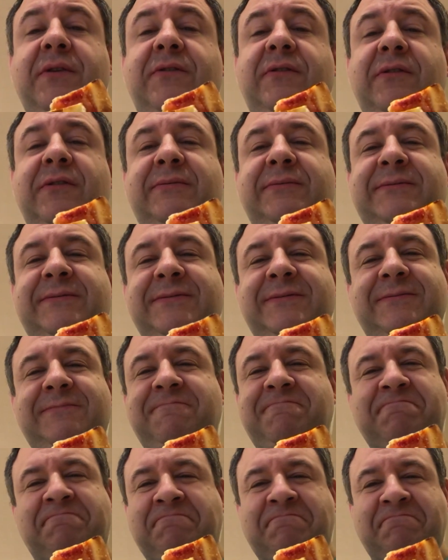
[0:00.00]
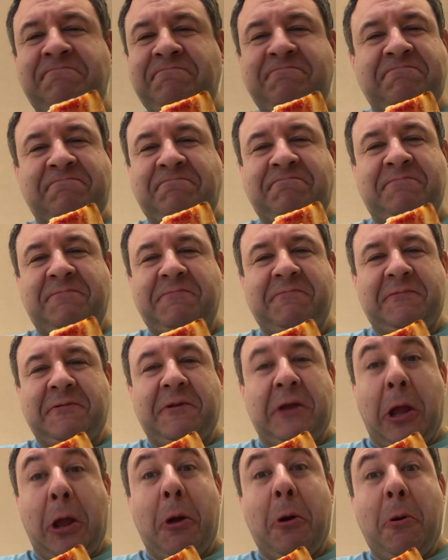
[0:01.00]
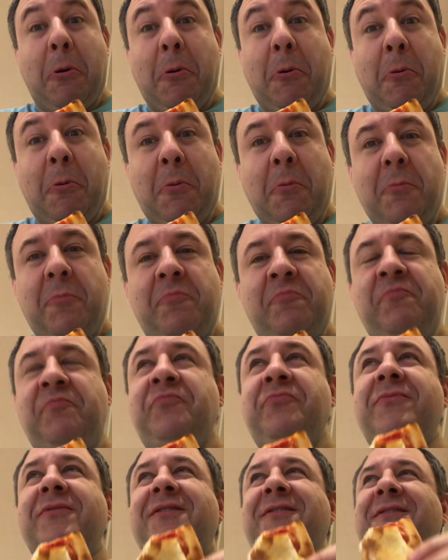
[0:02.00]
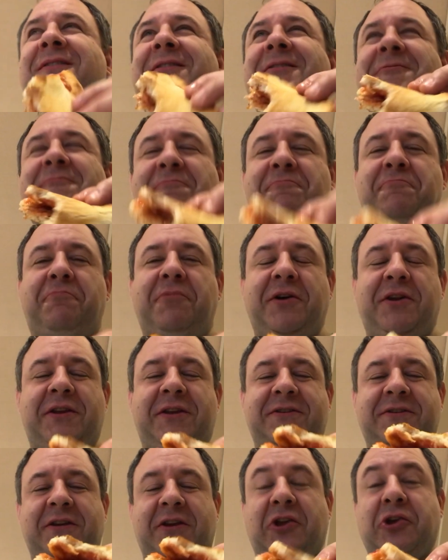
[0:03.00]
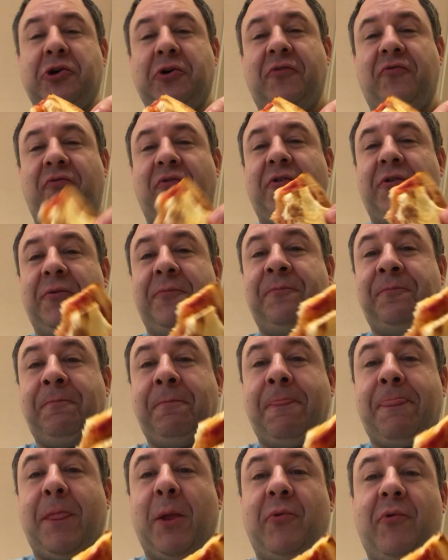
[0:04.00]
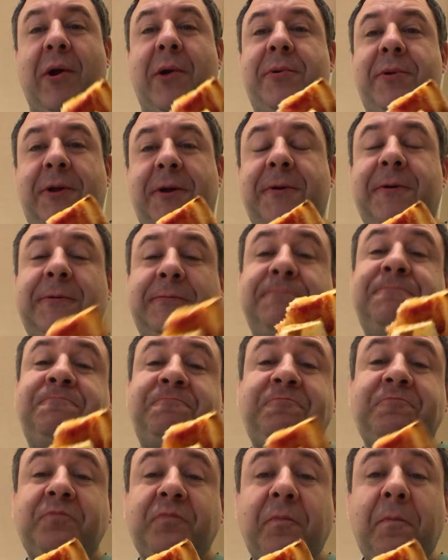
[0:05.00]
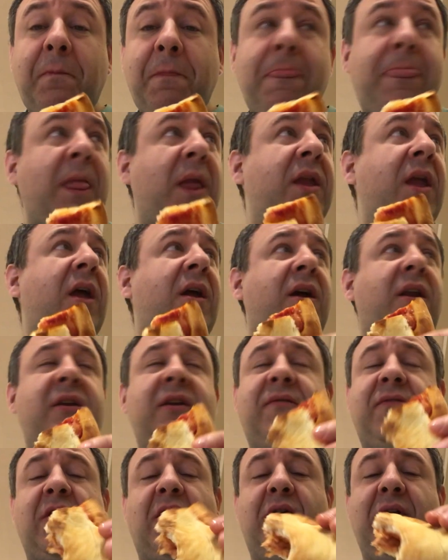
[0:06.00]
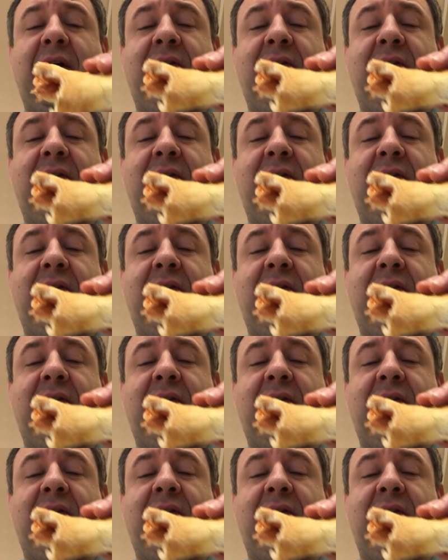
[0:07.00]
pizza? No. But is it good for around here? Yeah, I didn't have to go